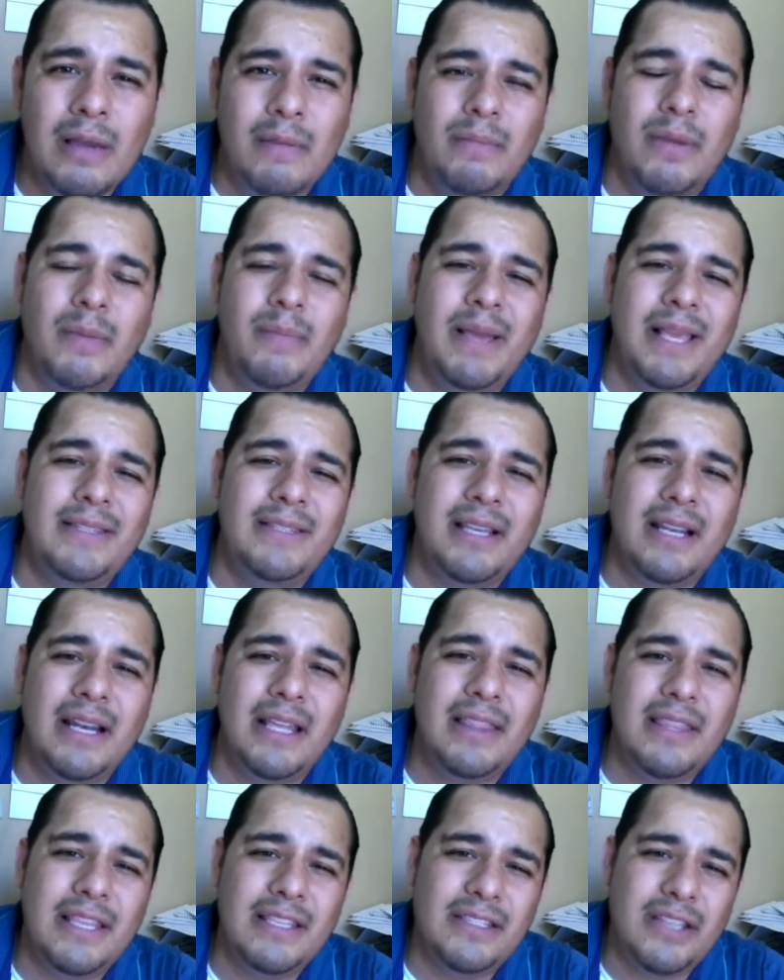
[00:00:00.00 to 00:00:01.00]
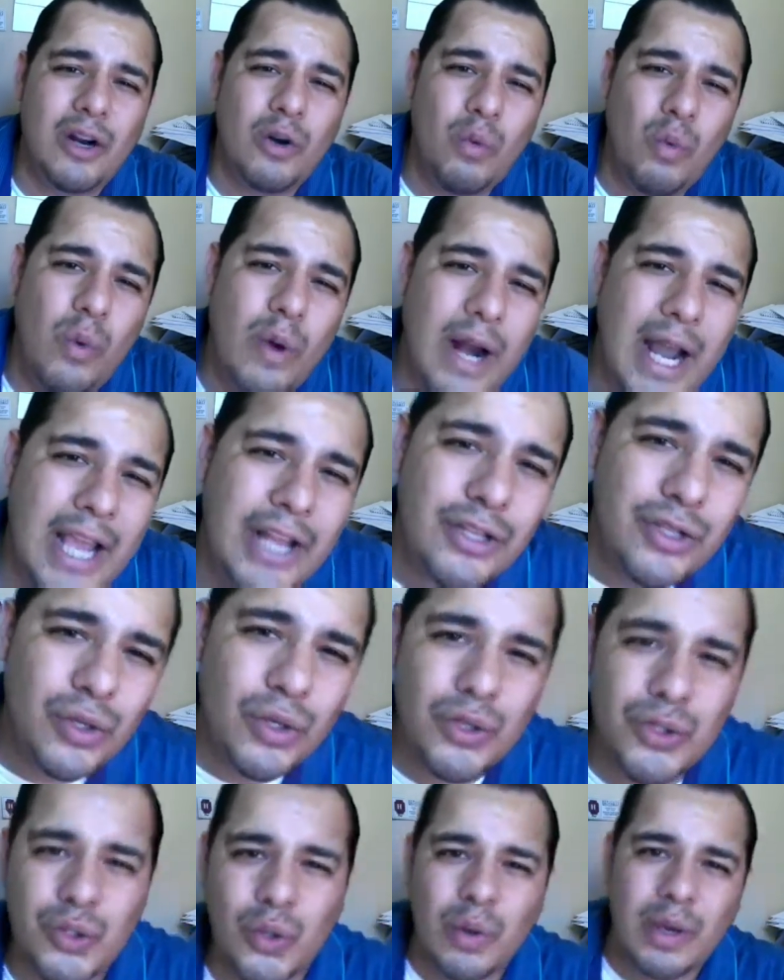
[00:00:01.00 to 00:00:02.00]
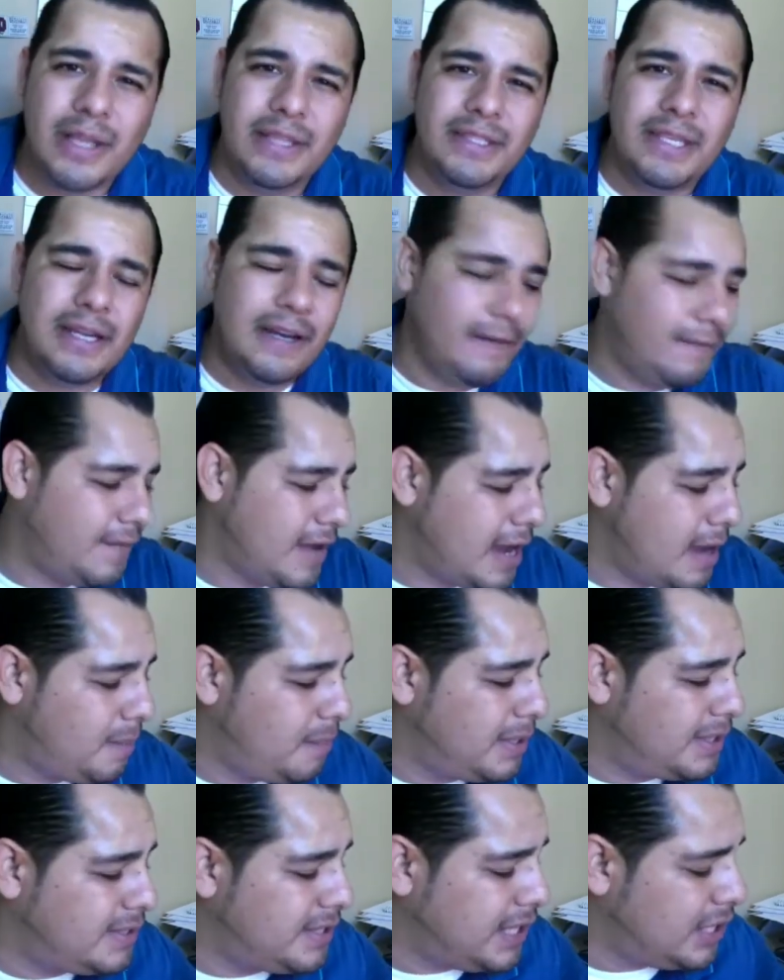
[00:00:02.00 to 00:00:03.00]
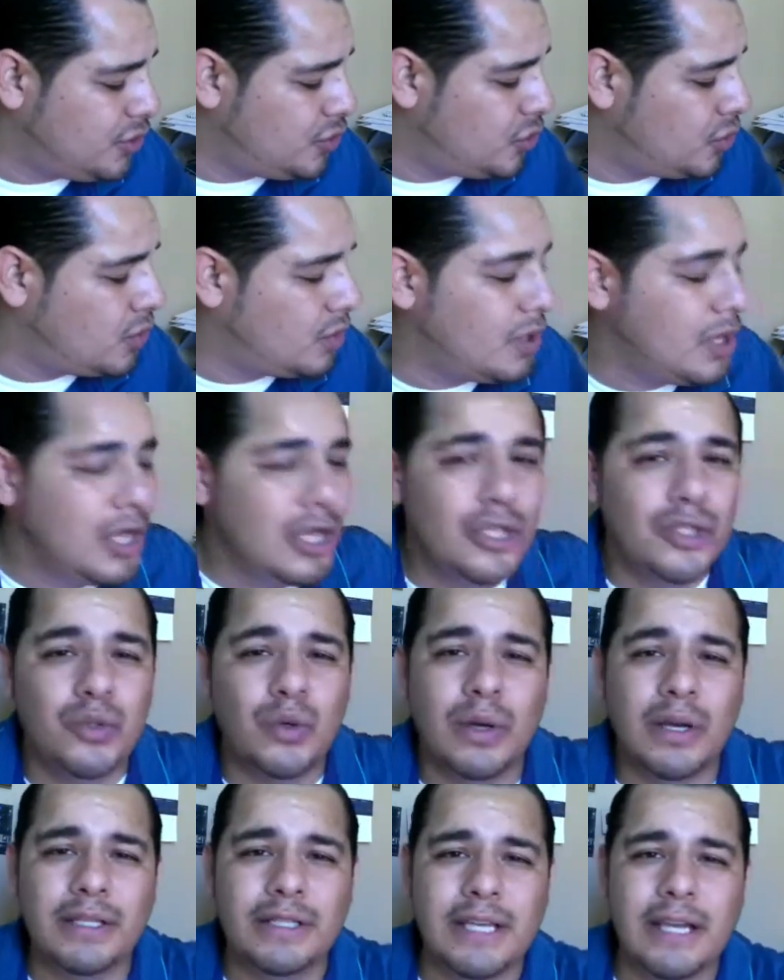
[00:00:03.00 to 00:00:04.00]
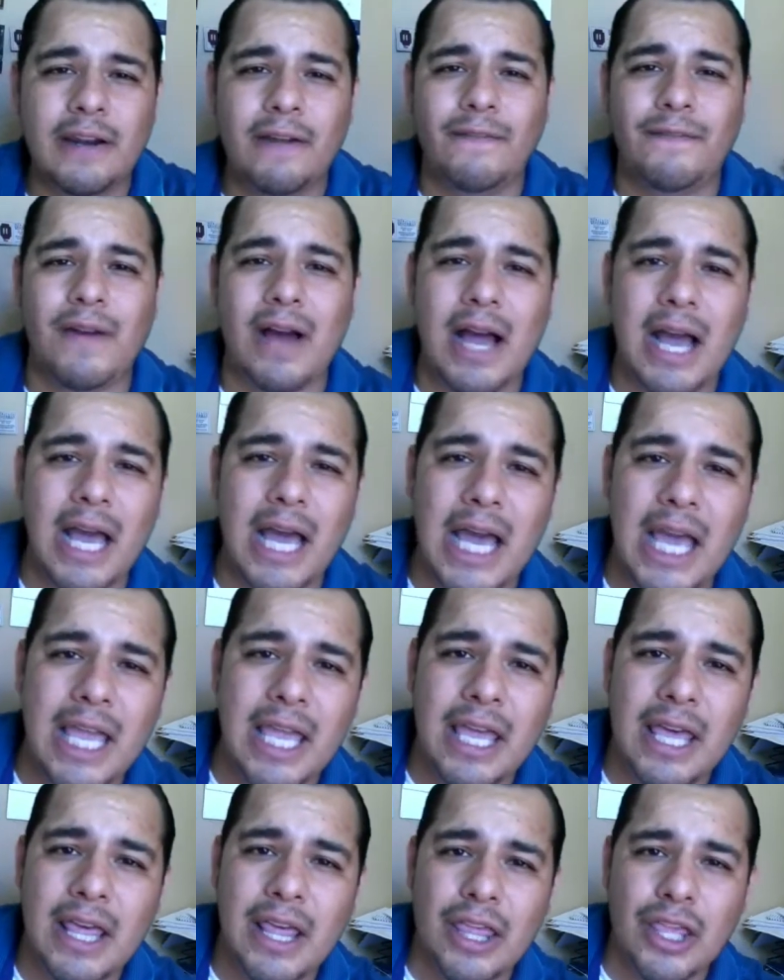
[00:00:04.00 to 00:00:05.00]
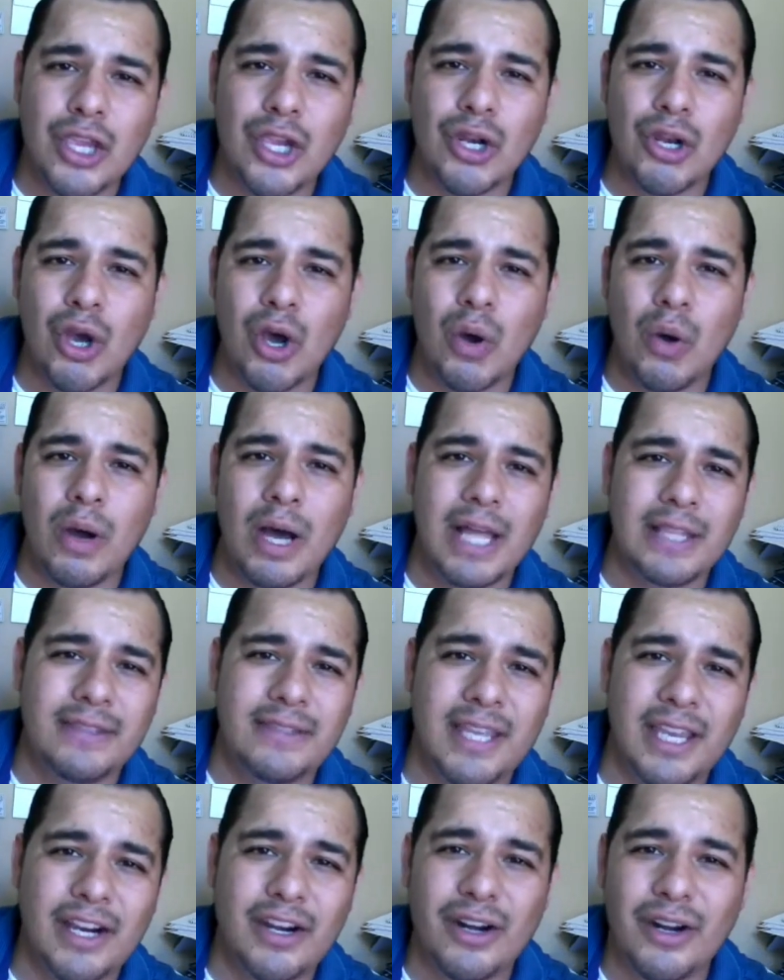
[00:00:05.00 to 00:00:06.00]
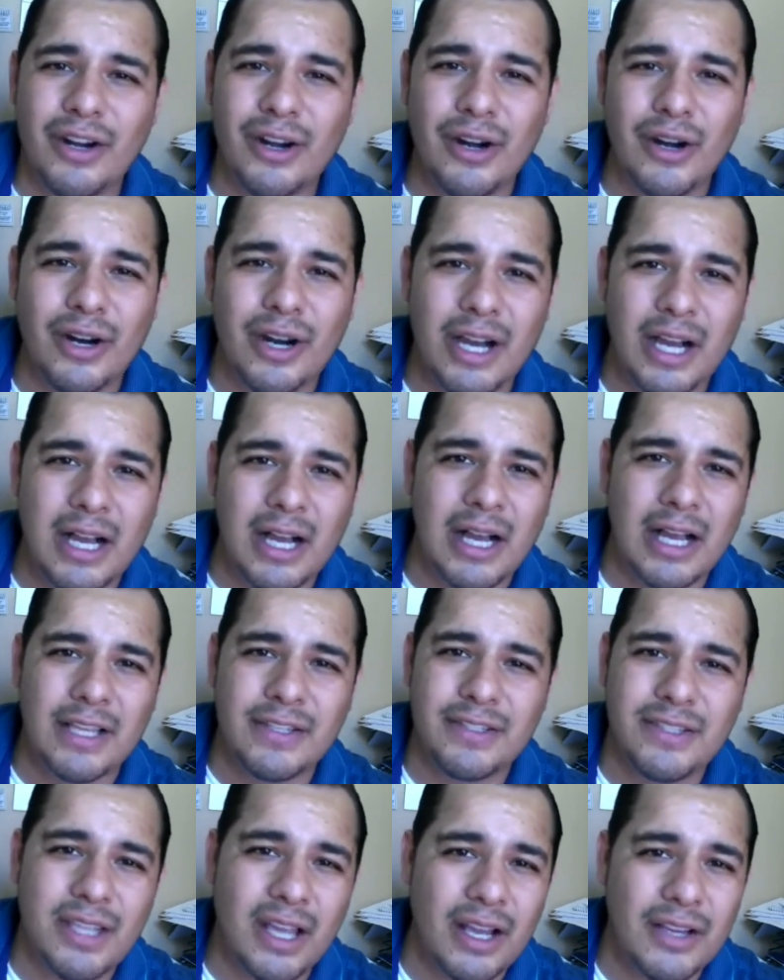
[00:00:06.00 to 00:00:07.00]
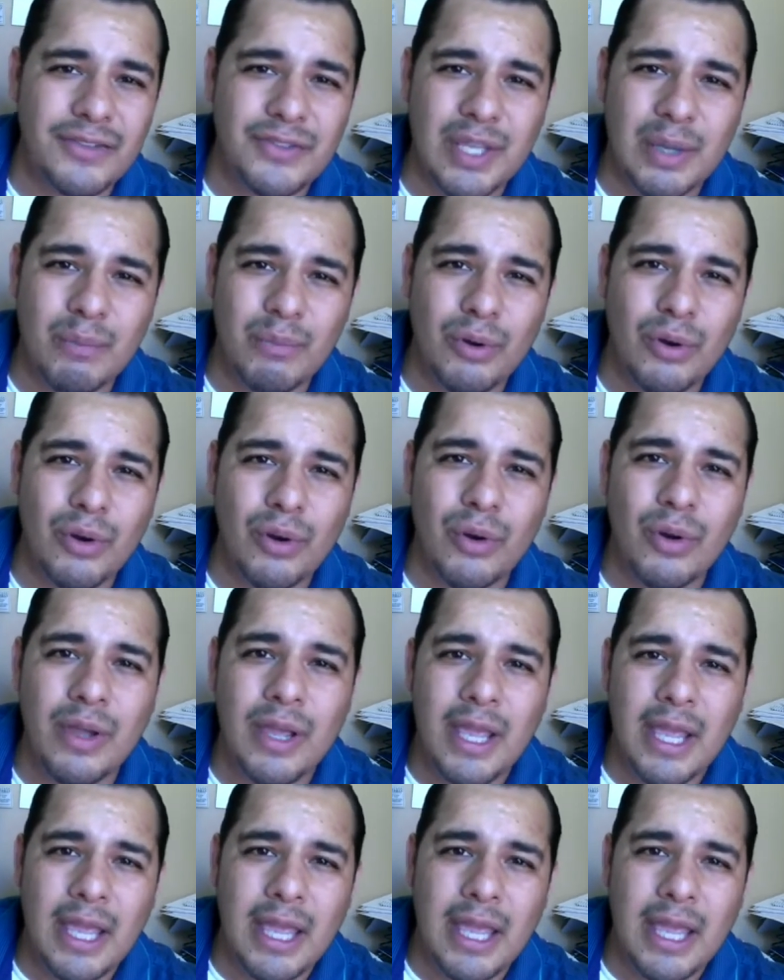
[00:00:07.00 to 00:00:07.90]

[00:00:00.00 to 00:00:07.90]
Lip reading: But basically, these are what I do to identify potential, to identify, you know, a ticker, a stock symbol,